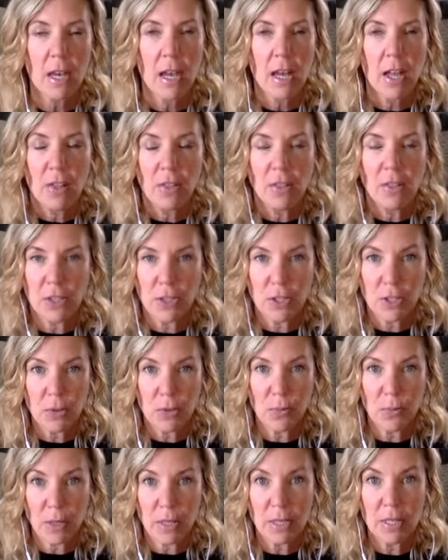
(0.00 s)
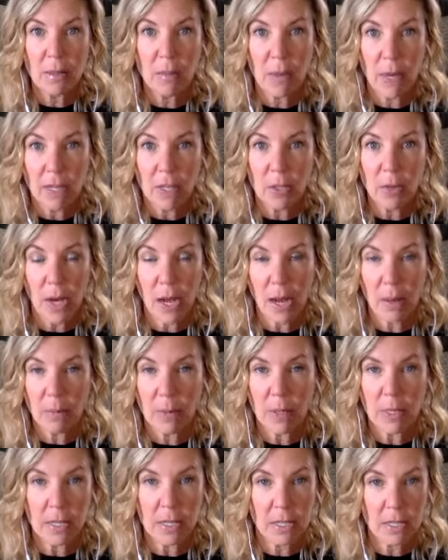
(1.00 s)
that just really make you happy,
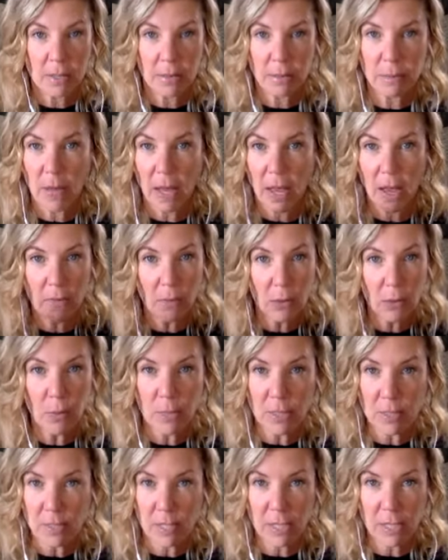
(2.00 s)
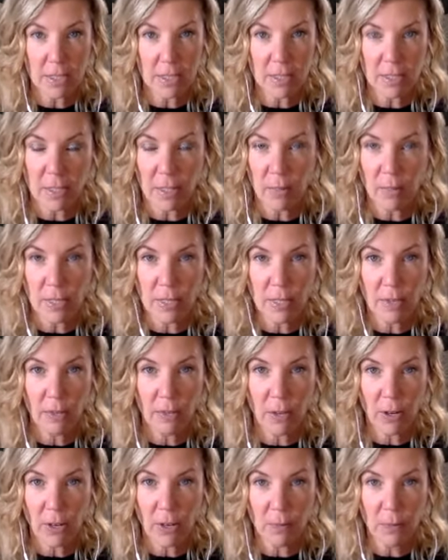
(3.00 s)
because everyone's list is going to be
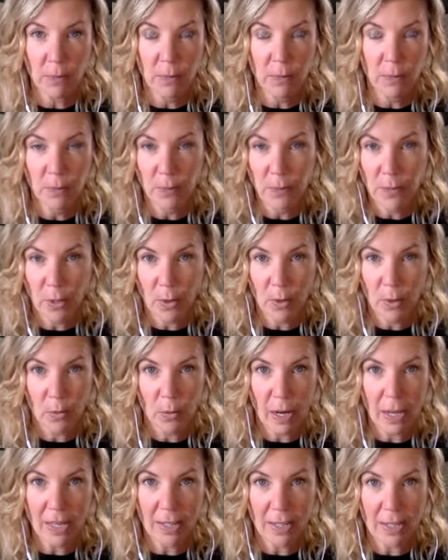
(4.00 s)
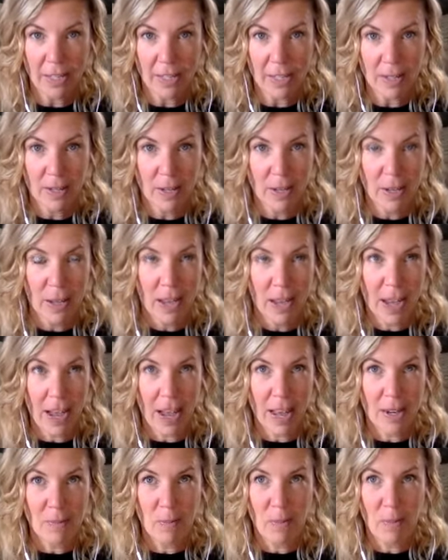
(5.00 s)
different, right? Like
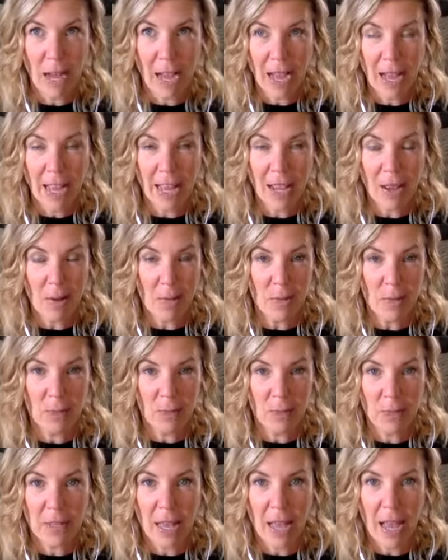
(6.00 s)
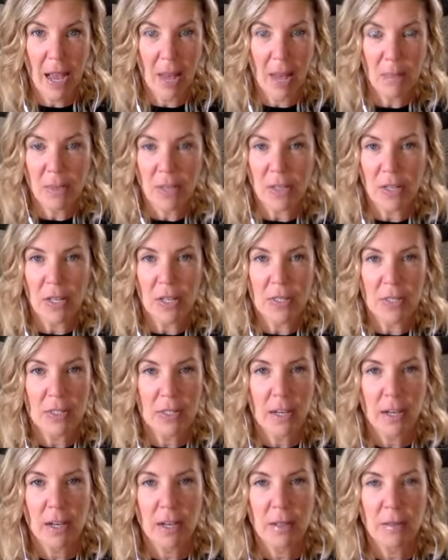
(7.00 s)
on my happy list,
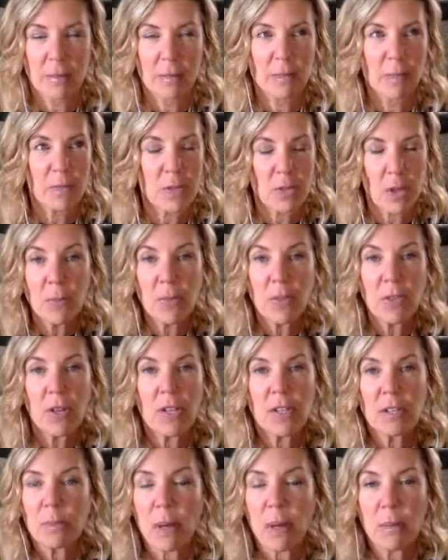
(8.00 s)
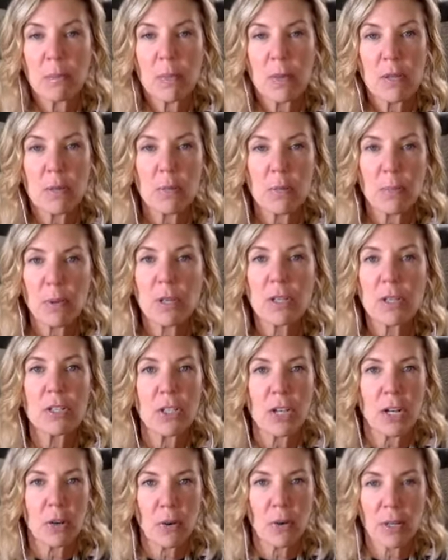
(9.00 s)
some things might be pretty
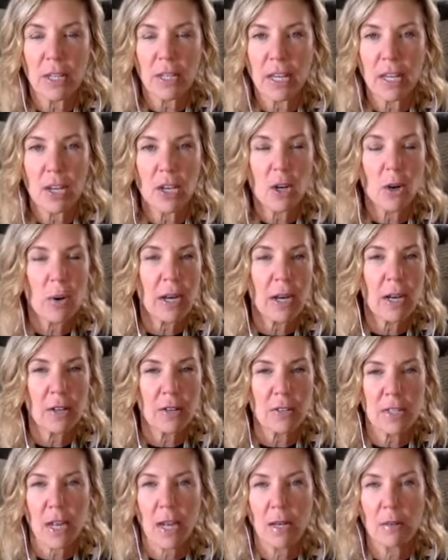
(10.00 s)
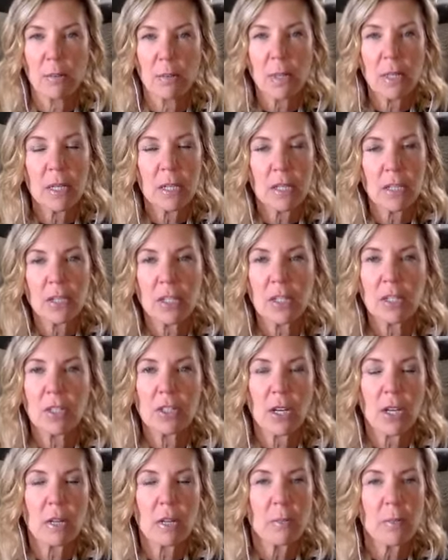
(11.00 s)
general, like going outside, being in the
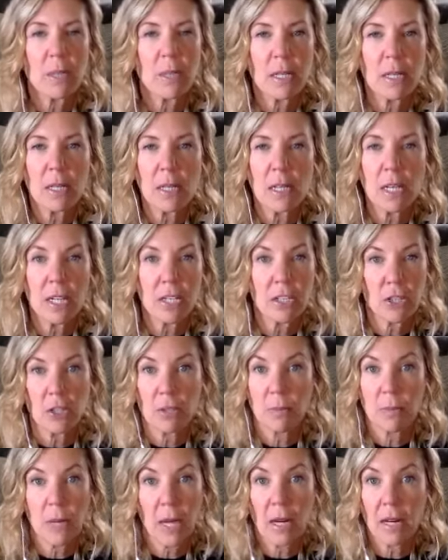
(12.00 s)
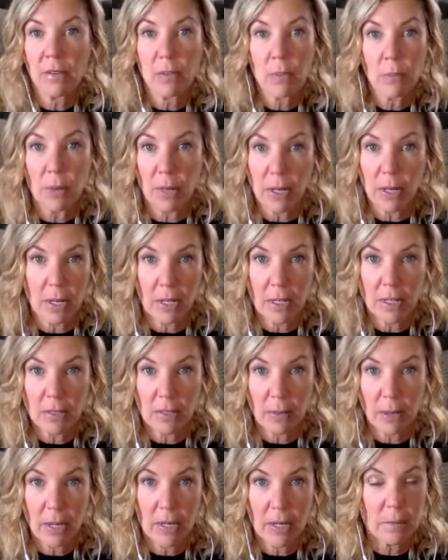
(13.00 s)
sunshine, being in nature. Not everybody,
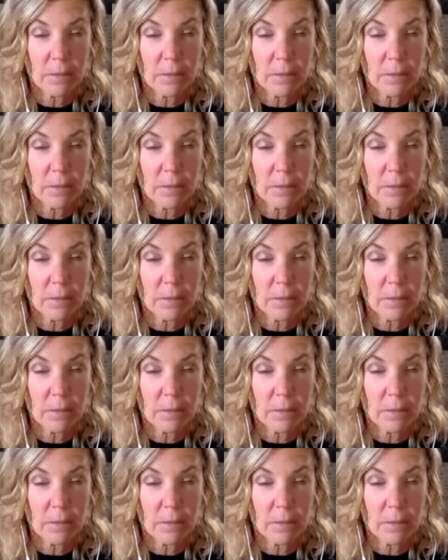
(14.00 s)
right?